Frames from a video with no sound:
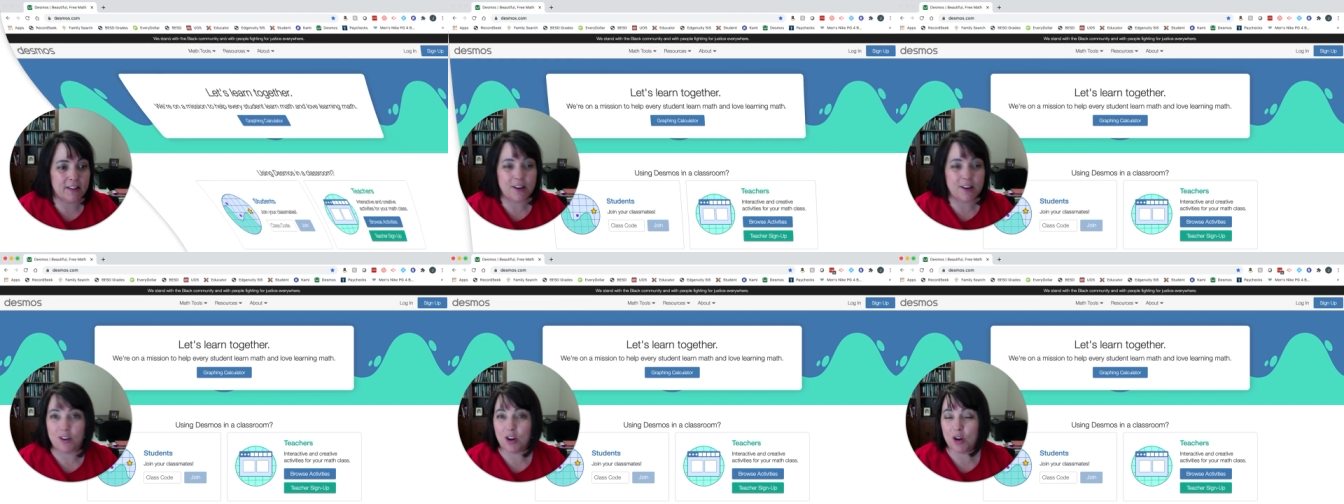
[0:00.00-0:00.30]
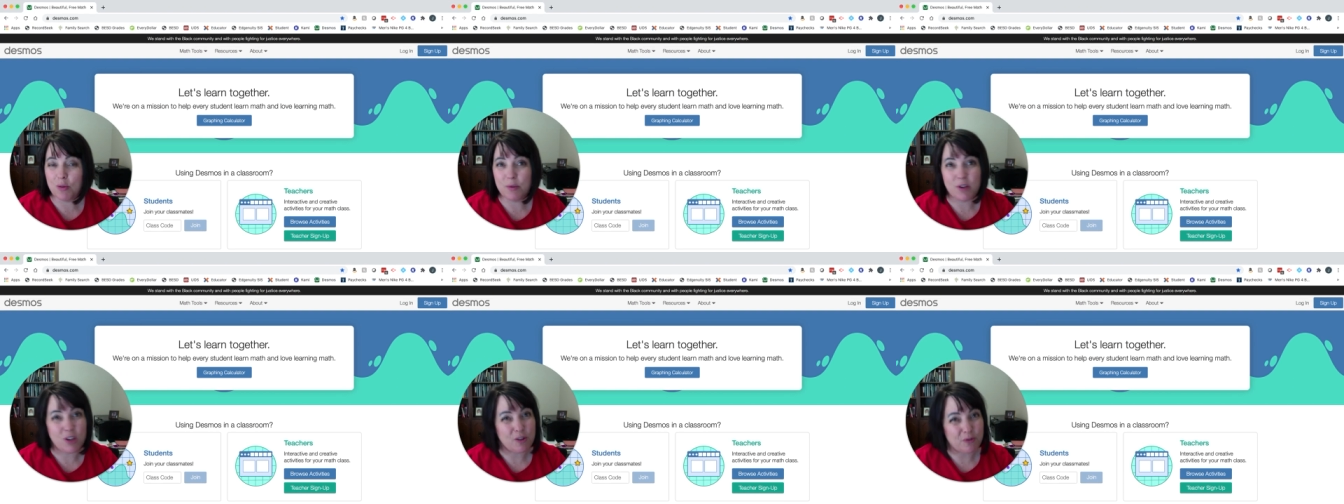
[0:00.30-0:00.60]
at
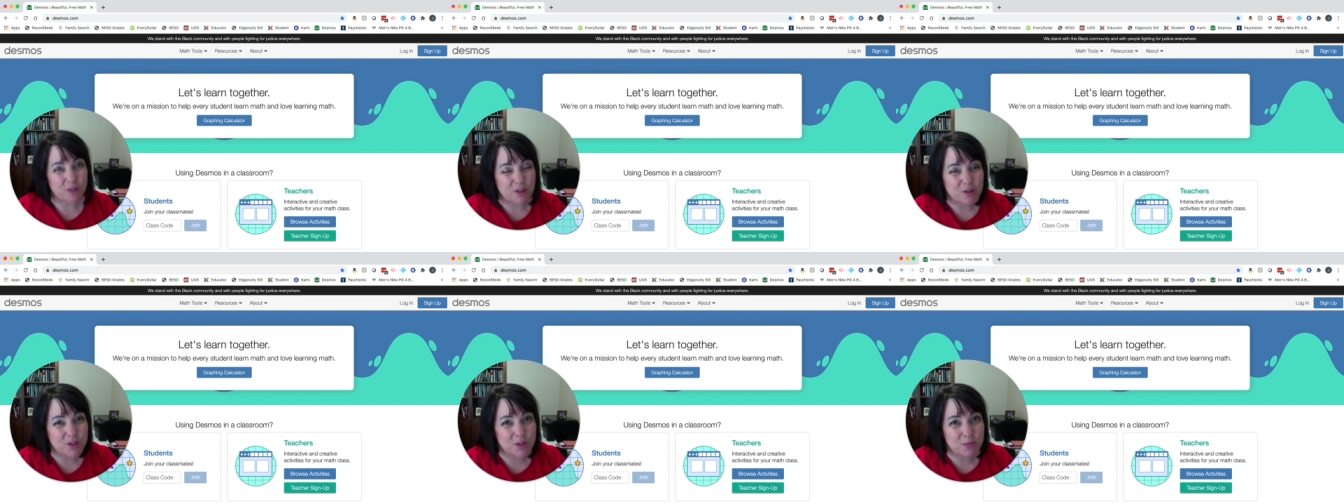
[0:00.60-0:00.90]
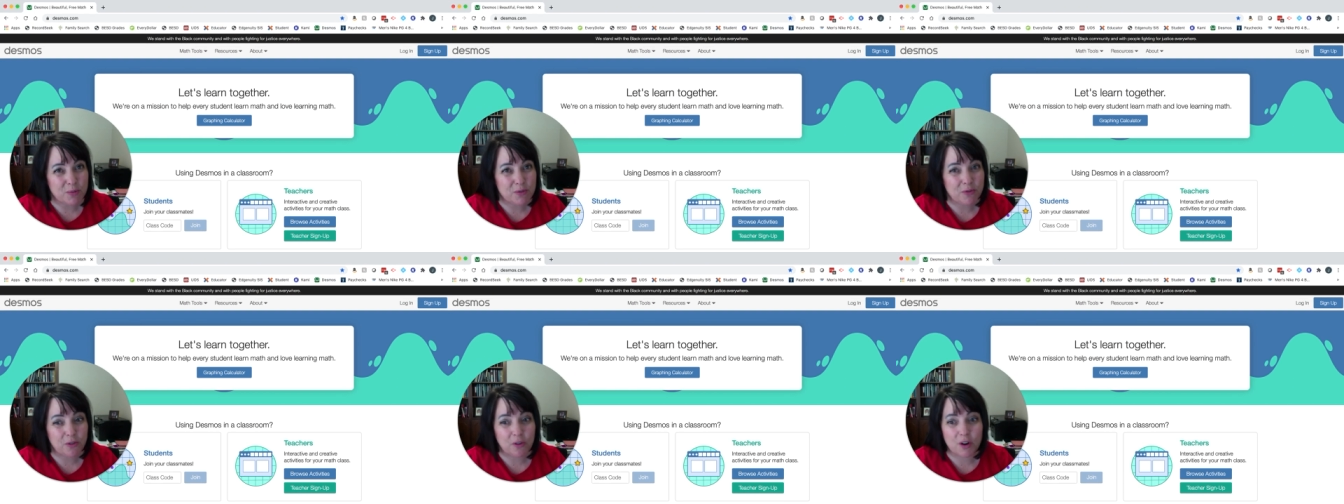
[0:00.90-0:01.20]
home and you've used it
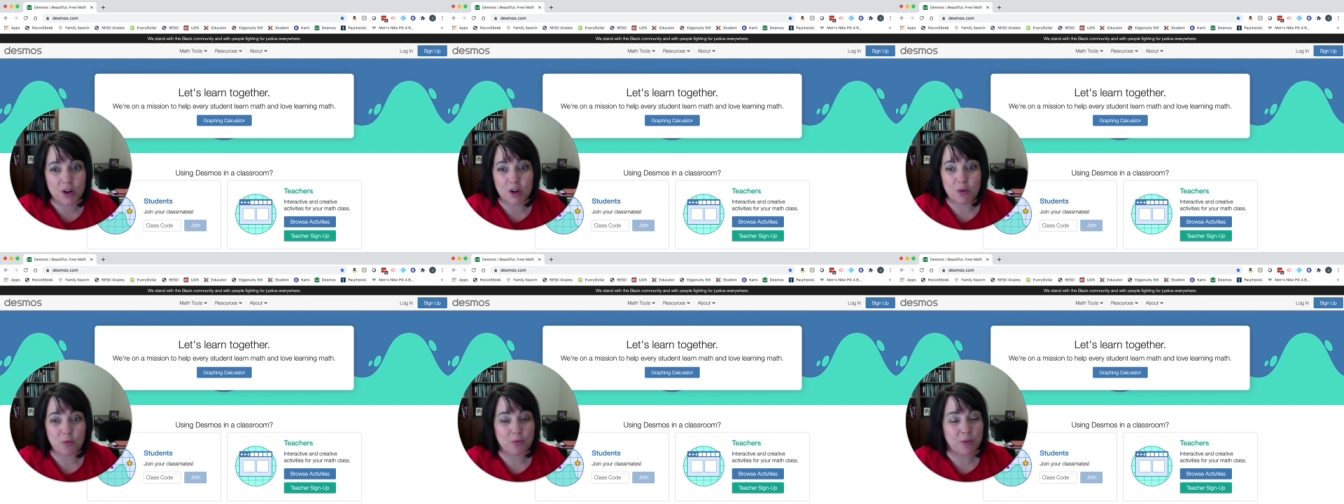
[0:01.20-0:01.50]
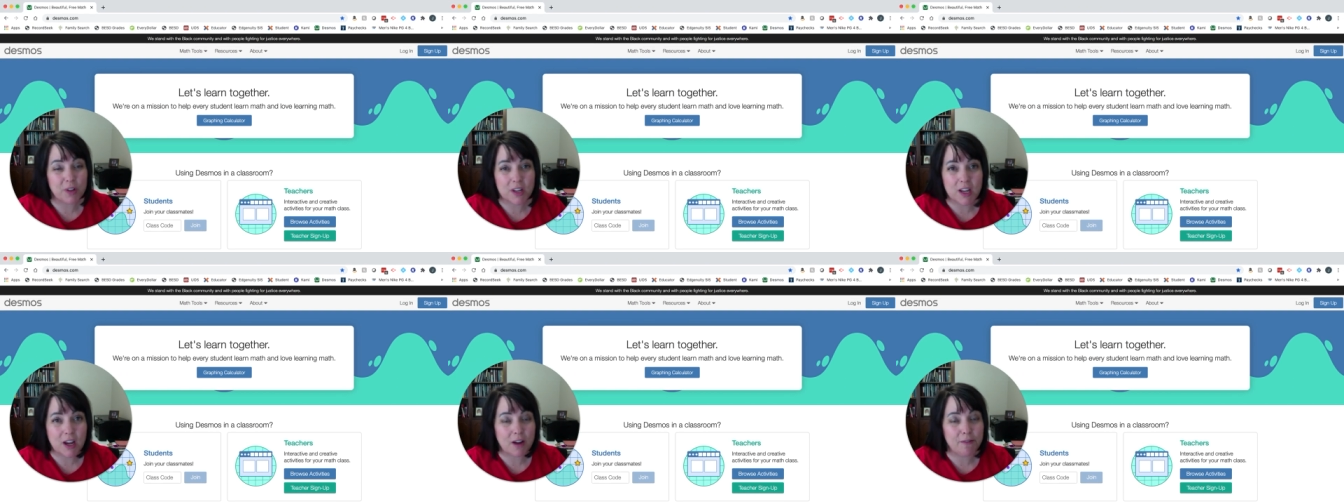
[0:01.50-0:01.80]
before and you're
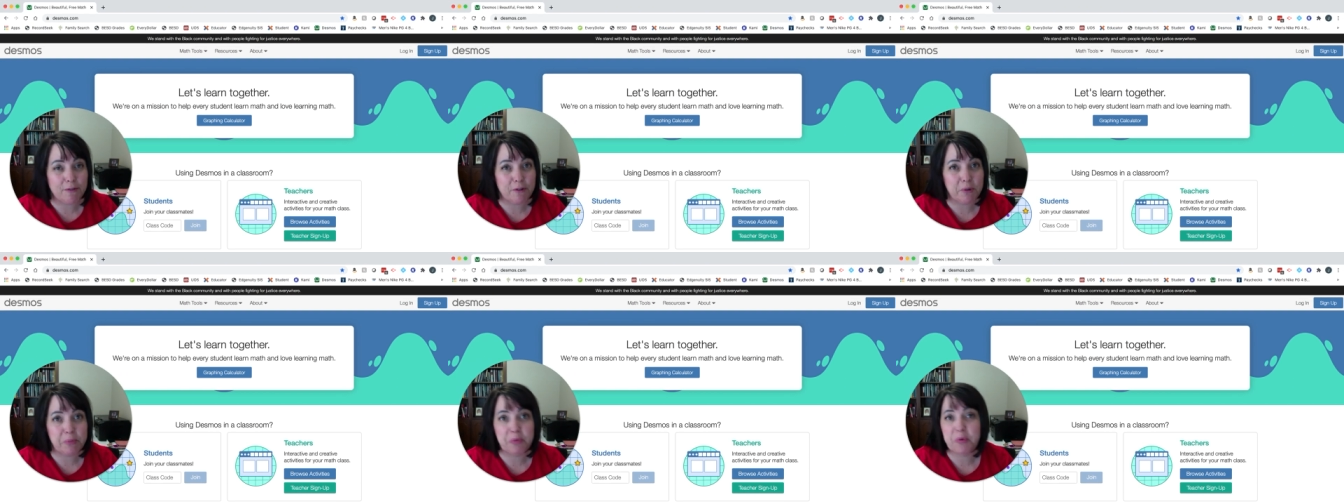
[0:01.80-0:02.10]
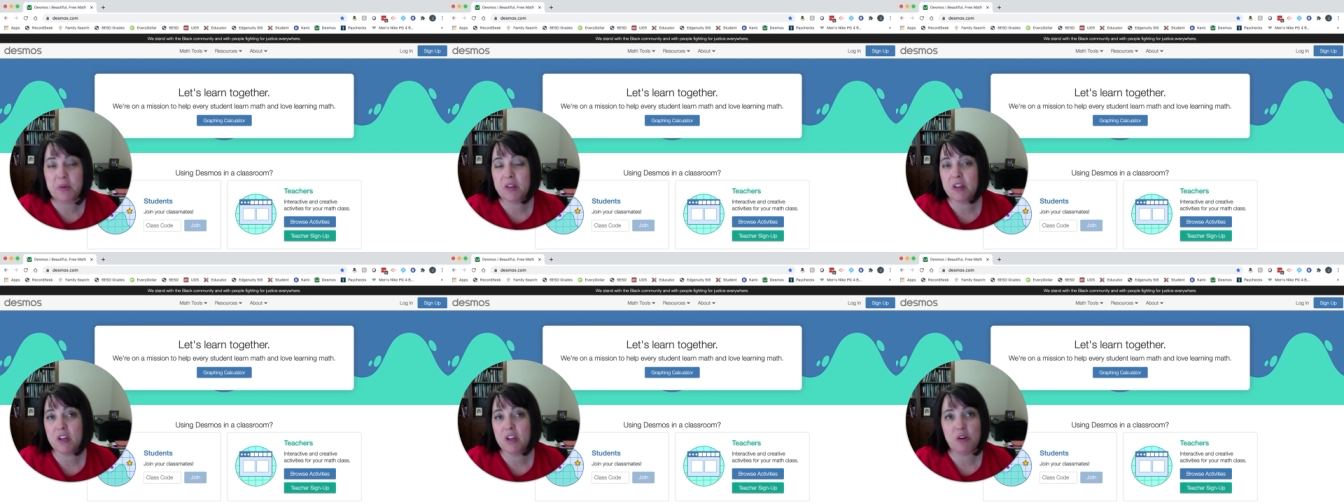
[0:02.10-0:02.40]
really comfortable
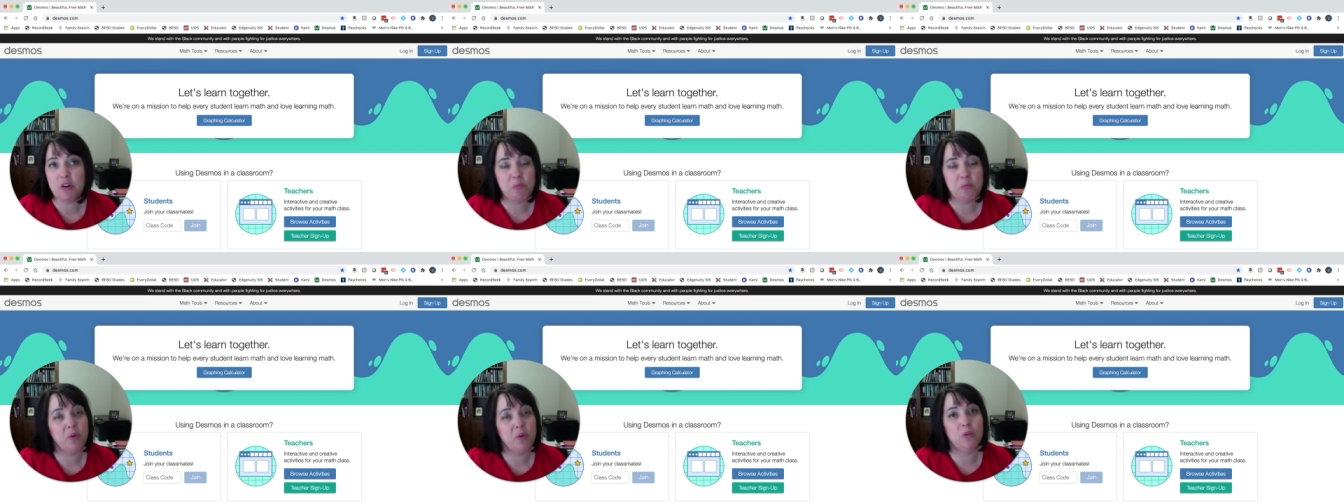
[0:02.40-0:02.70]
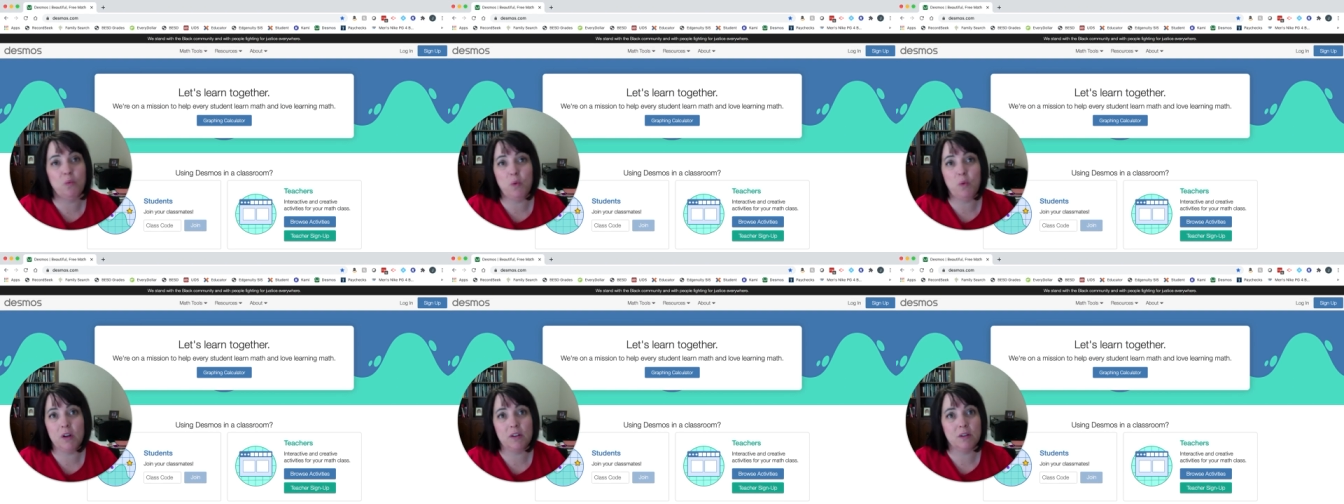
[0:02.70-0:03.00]
with it, you're more
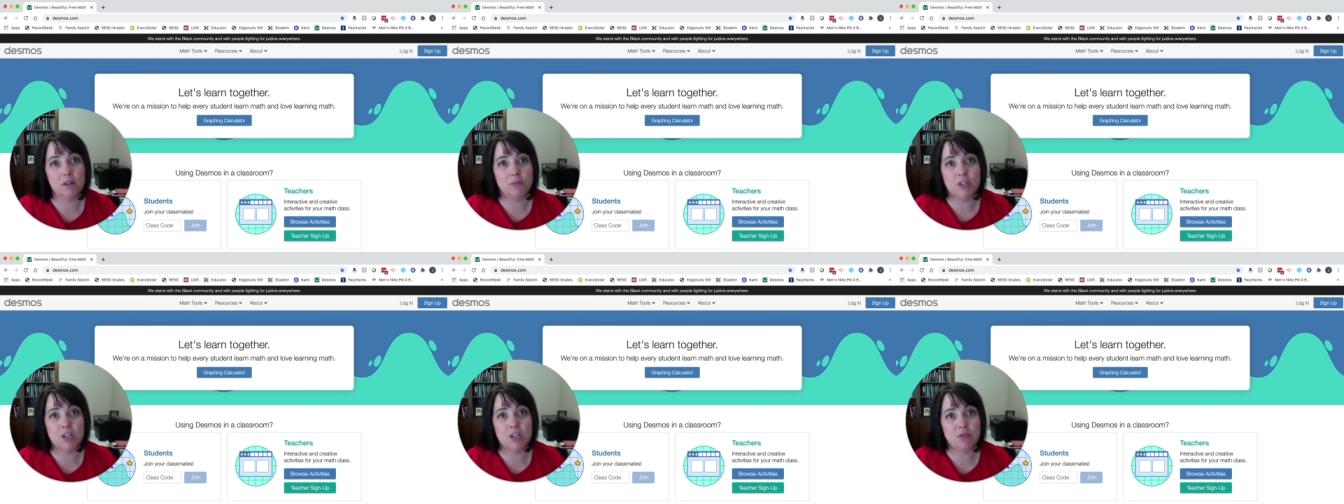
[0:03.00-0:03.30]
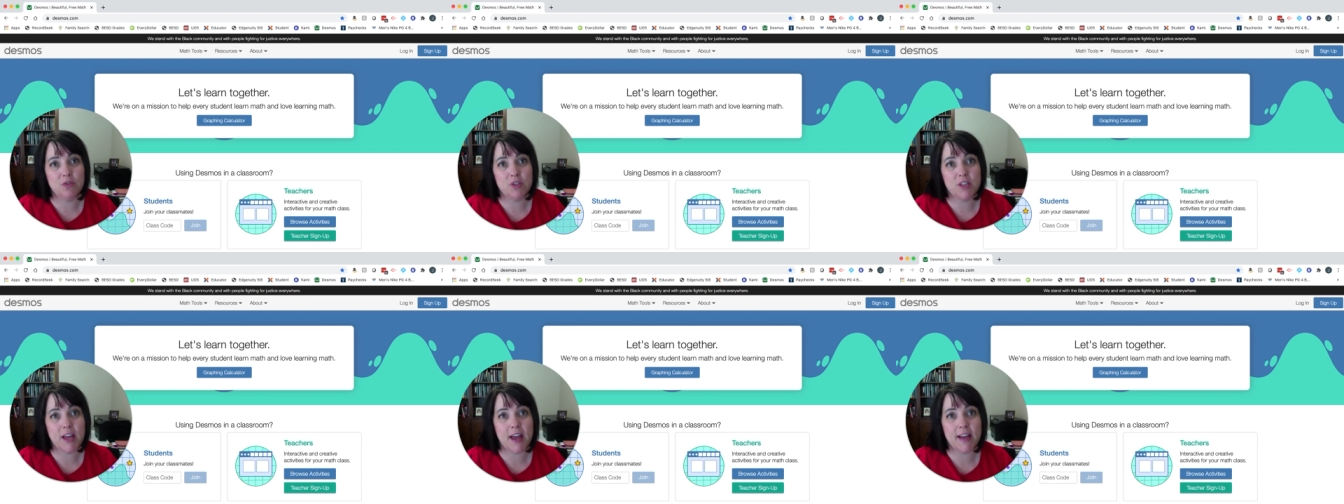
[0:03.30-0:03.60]
than welcome to
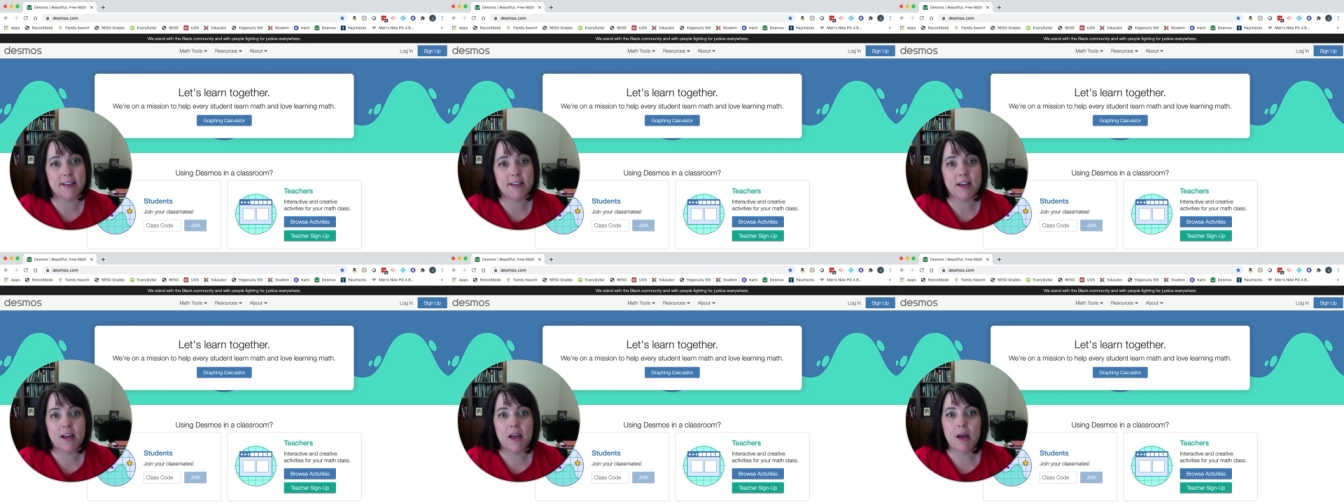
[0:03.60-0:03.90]
use that.